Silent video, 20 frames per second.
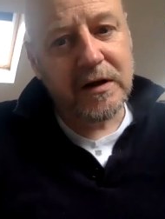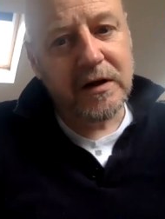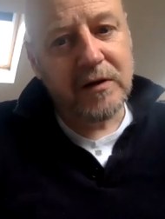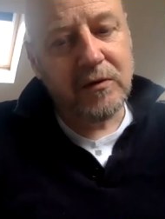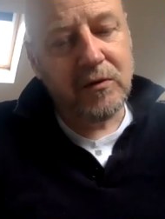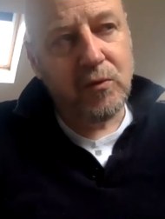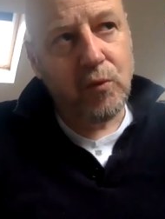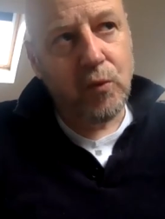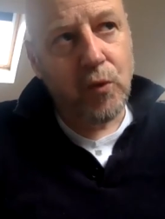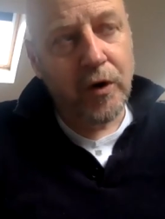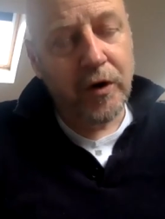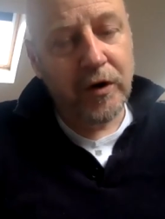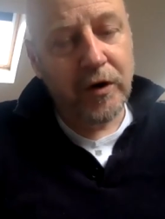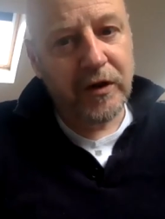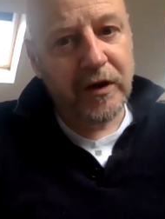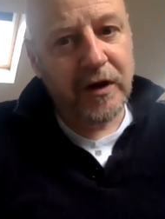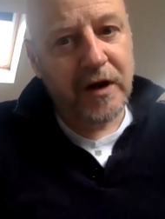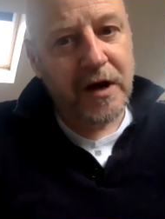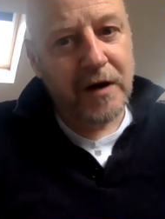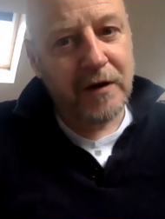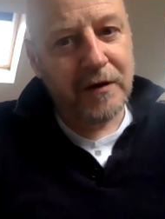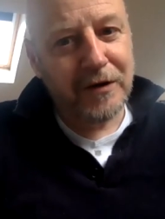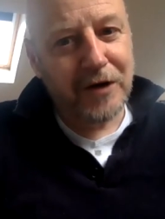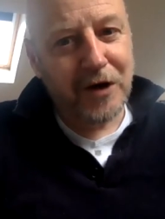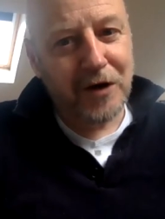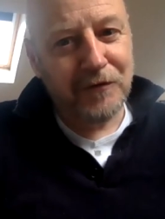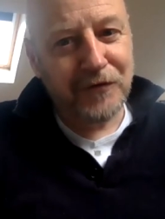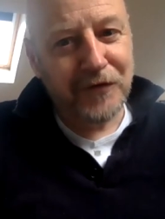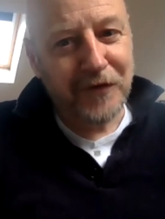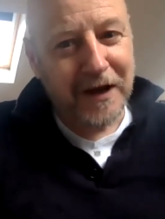one of the
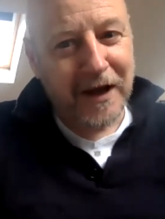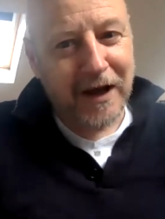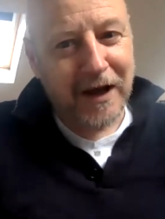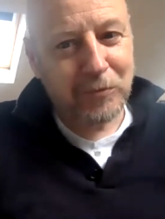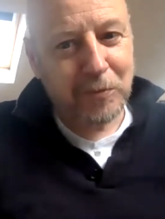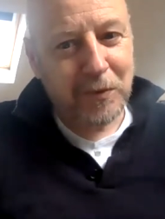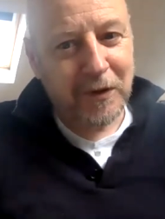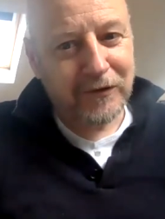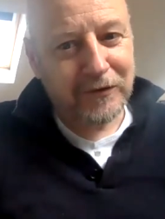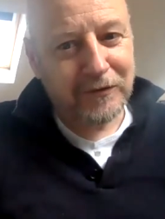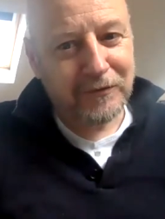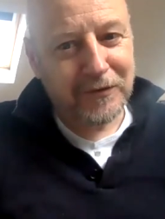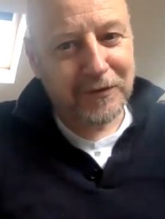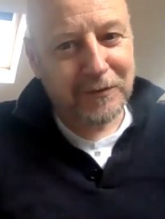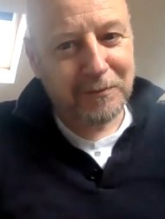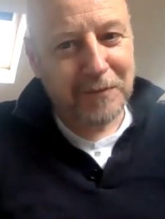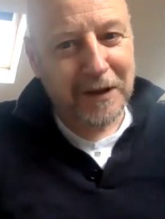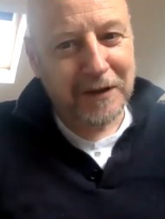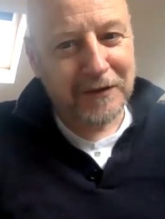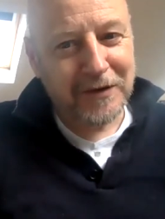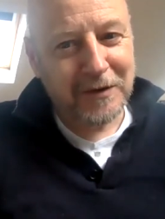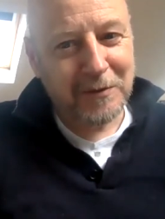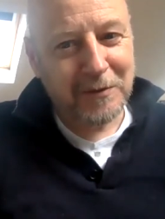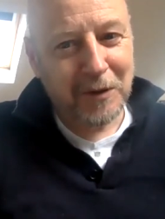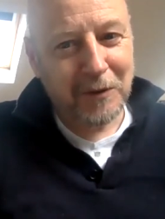comforting aspects of the pandemic